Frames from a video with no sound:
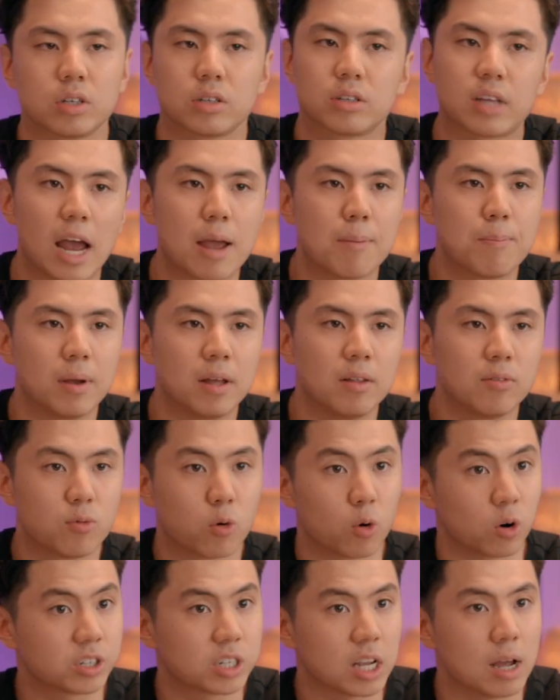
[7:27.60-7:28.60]
type in, for
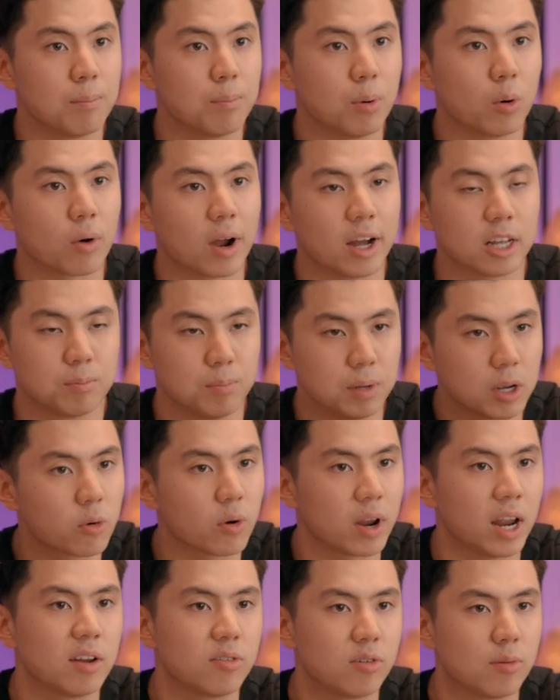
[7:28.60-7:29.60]
example, right? Be
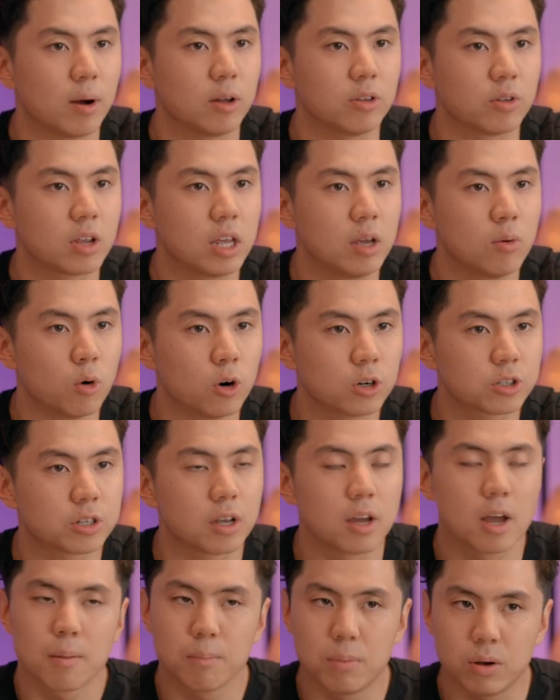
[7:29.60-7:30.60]
creative about the keywords.
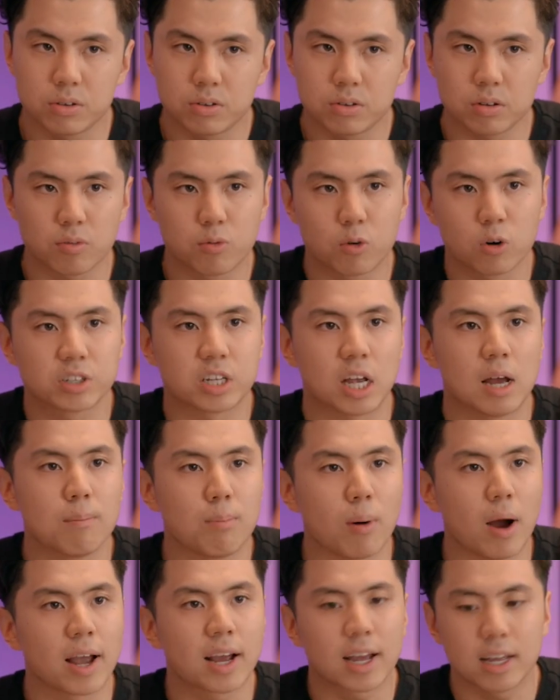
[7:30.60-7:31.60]
But for example,
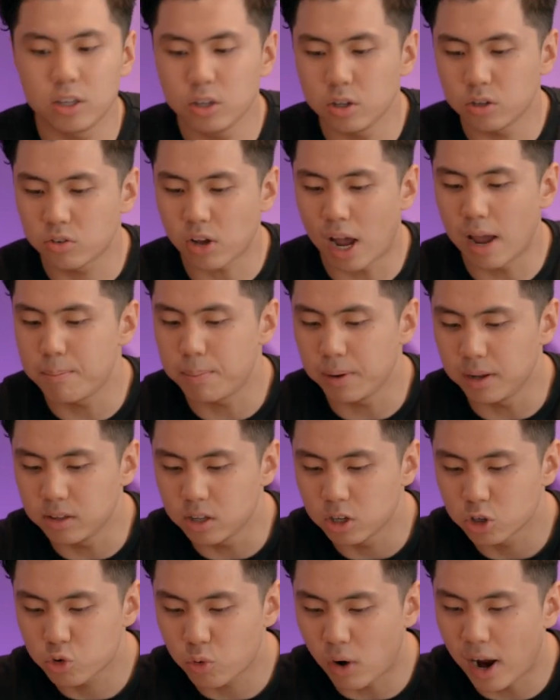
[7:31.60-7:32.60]
I can type in
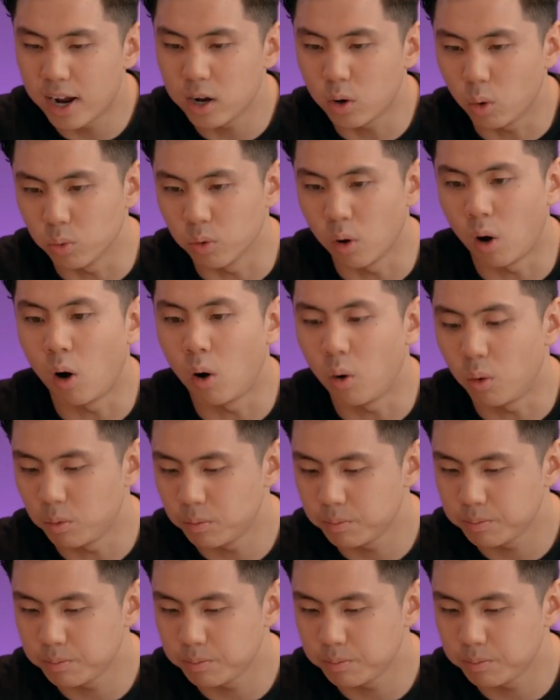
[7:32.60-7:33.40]
try on haul.